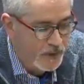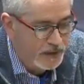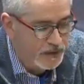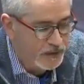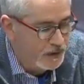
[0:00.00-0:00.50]

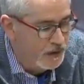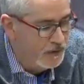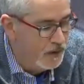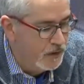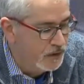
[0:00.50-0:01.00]
residents
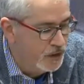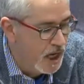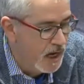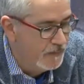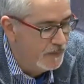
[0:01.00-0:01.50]
in
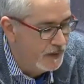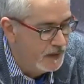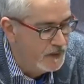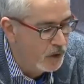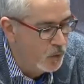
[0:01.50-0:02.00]

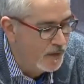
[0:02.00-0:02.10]
their